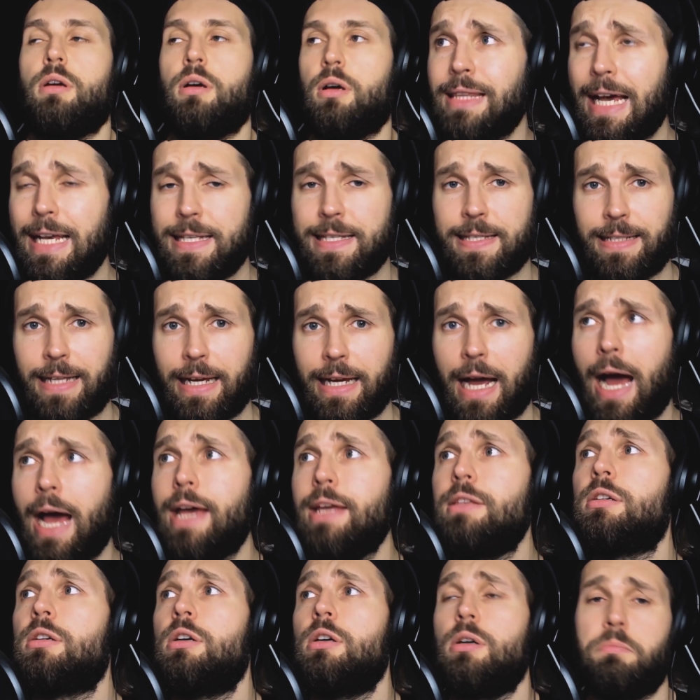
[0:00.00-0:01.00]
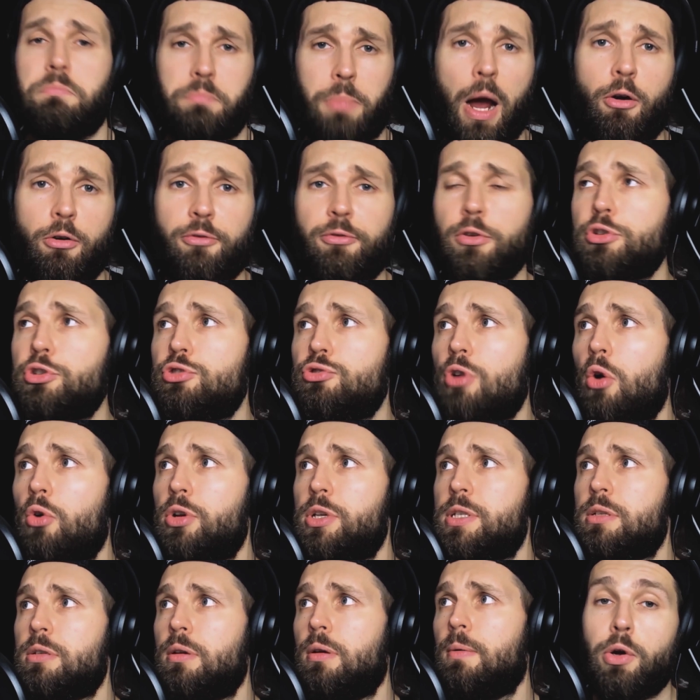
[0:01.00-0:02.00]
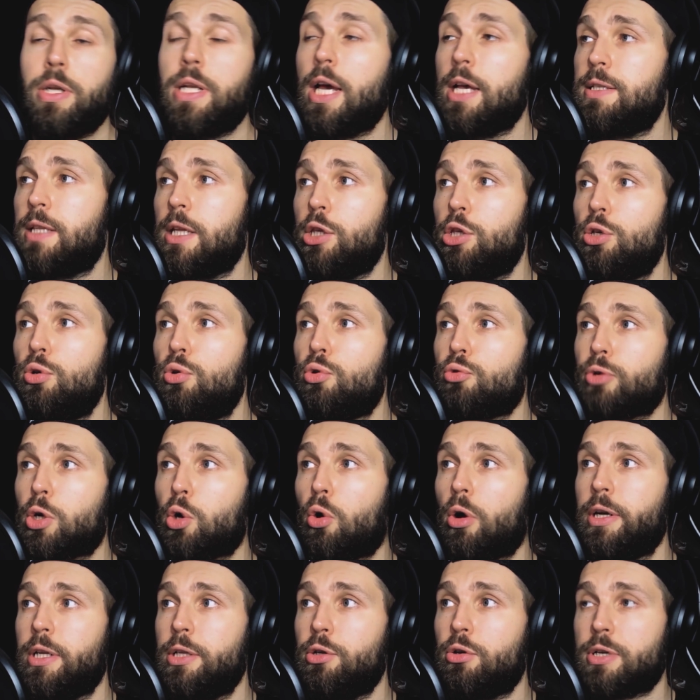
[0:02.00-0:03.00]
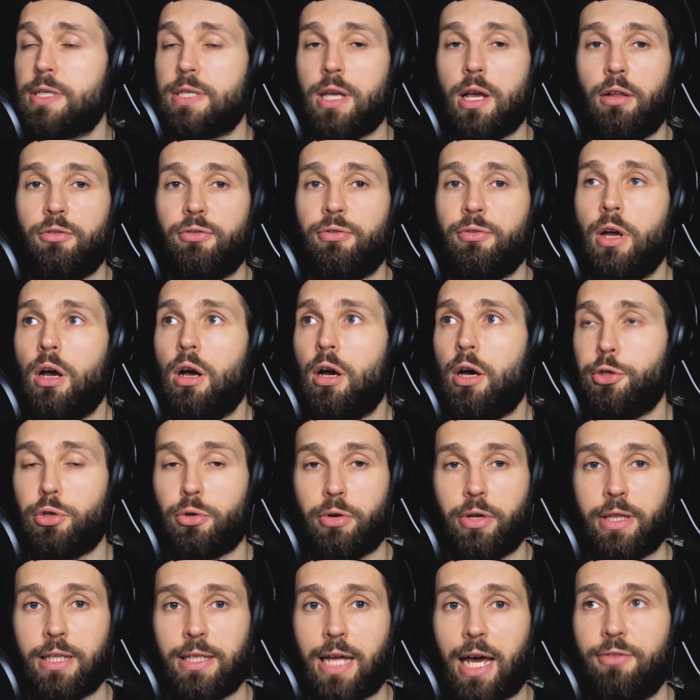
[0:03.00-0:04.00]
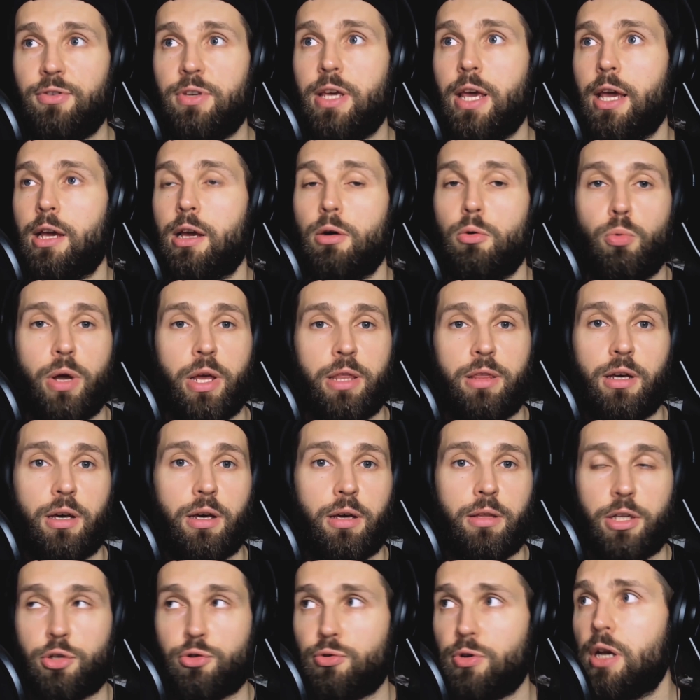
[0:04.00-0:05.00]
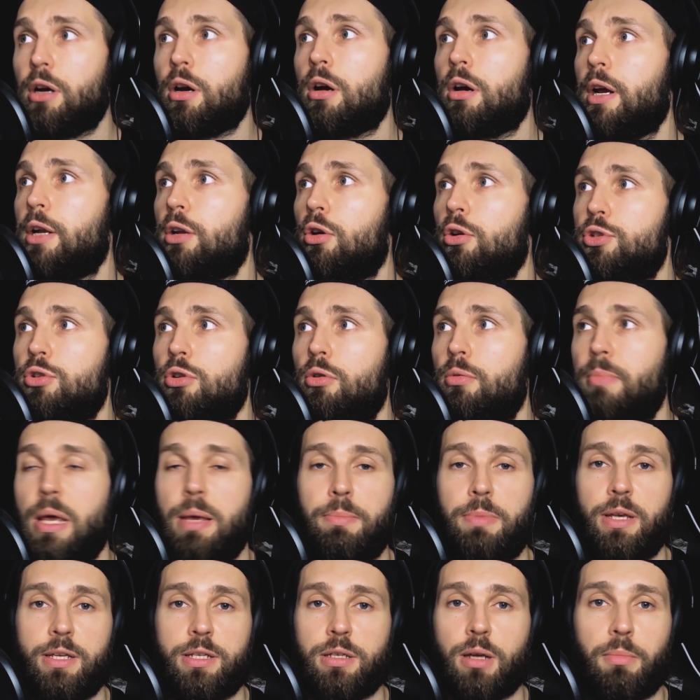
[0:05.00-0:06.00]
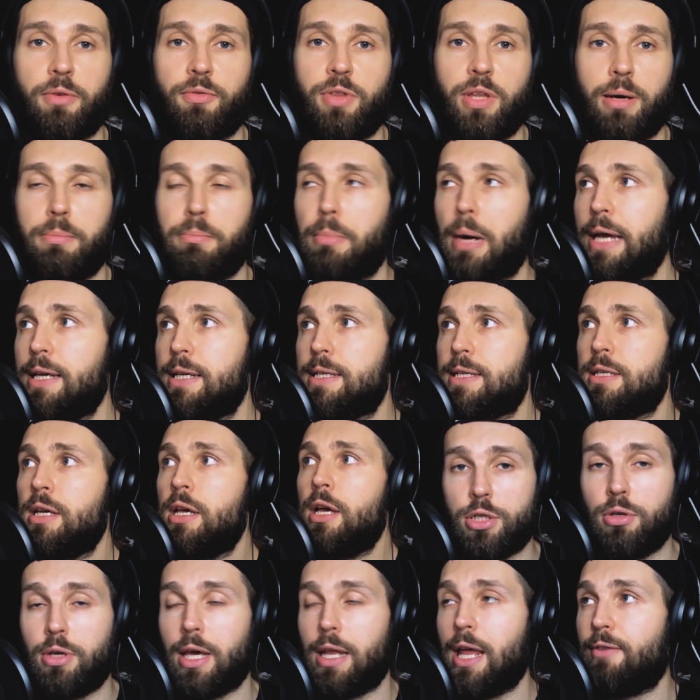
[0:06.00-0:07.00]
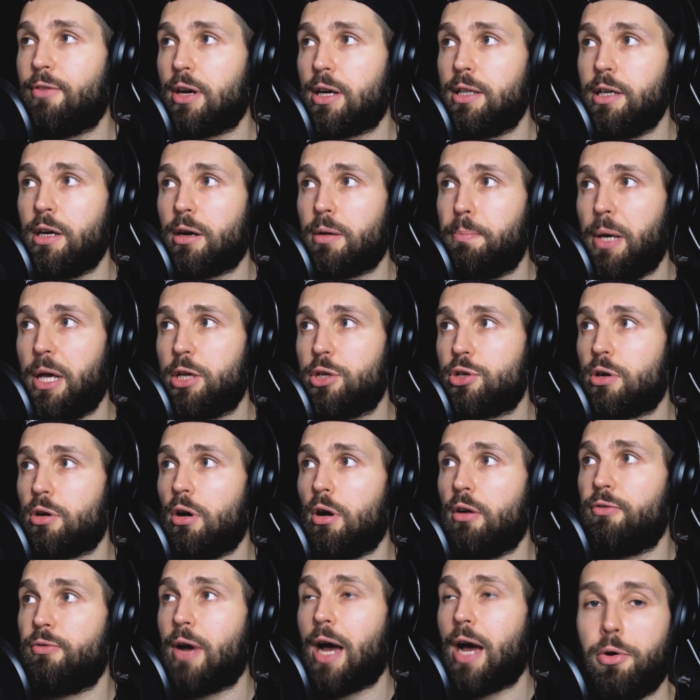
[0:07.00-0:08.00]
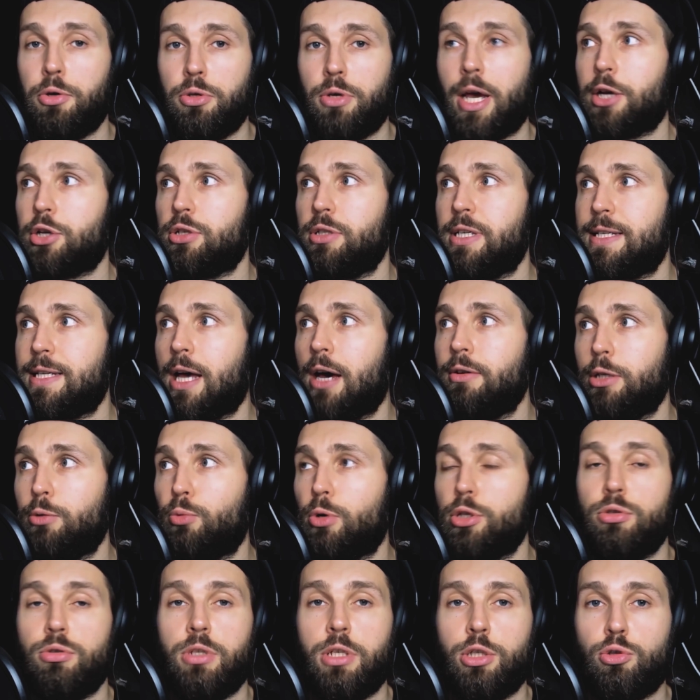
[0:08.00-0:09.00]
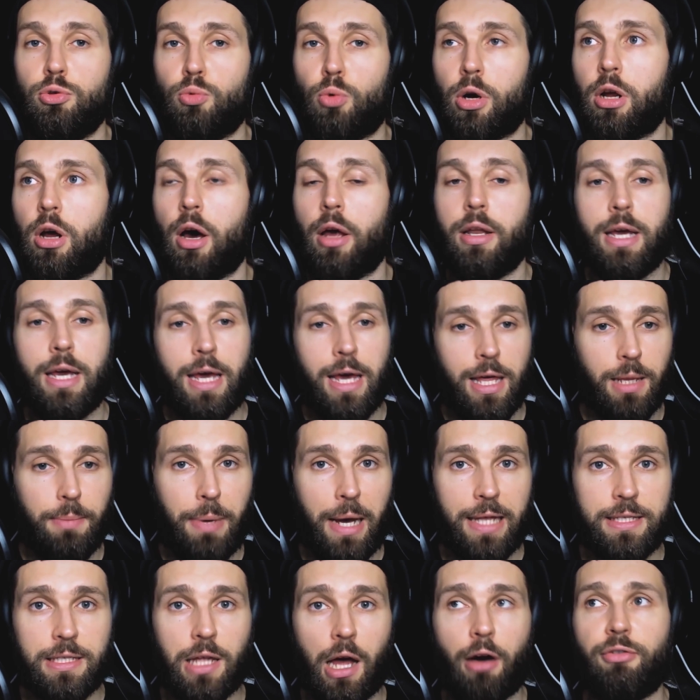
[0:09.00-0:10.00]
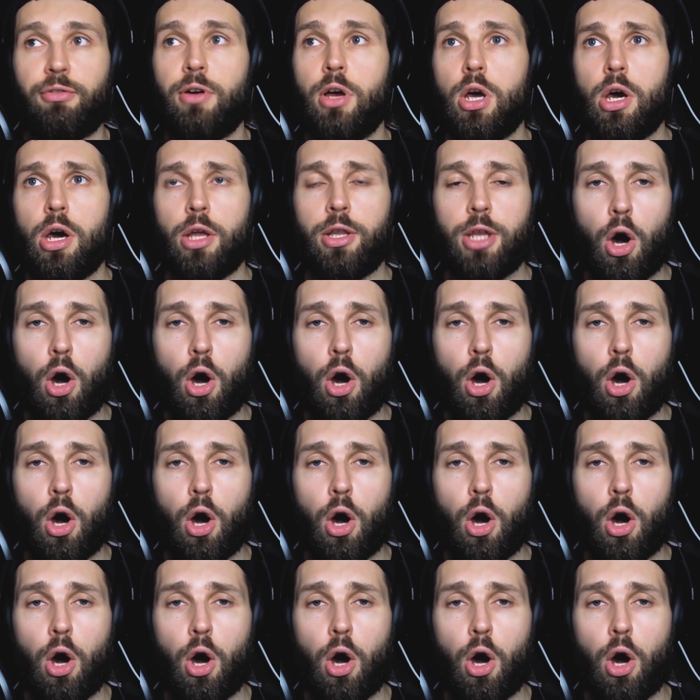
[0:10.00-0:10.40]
Uh, high stick height, powerful strokes. Very nice that you recorded yourself uh, during the live gig with uh, the trigger and also maybe some of the mics. You can have a clear picture how you actually sounded, what you need to work on. The bad stuff.